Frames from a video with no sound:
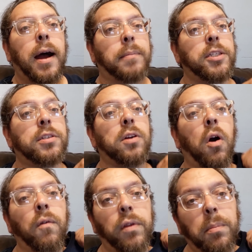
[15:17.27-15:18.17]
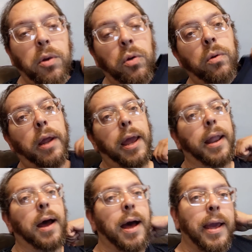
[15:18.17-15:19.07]
I'm just over the moon,
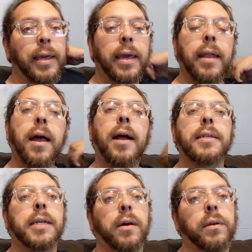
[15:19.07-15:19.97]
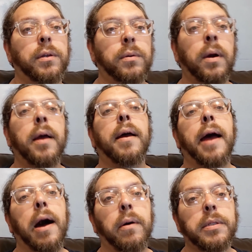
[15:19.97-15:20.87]
and I cannot tell you
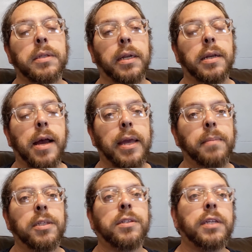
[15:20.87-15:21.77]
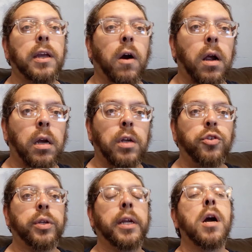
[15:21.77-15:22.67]
how excited I am to see our
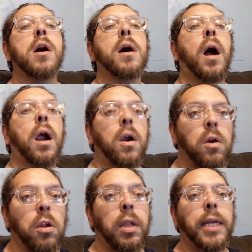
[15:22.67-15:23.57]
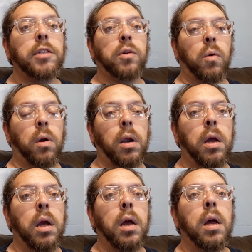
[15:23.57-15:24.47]
country hurtling toward